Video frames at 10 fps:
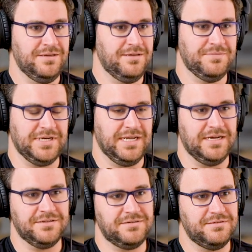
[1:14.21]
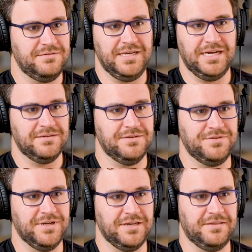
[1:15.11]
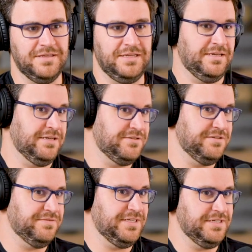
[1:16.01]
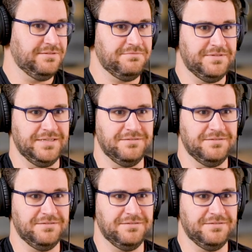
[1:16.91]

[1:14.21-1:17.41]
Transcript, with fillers: but gosh, yeah, if you're not thinking LTV, then